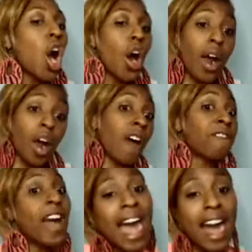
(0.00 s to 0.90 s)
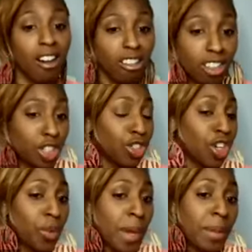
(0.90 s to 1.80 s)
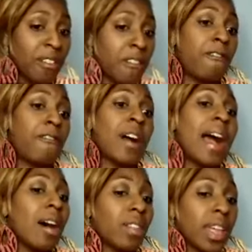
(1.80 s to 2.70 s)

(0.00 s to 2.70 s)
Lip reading: or file, you know, maybe even file,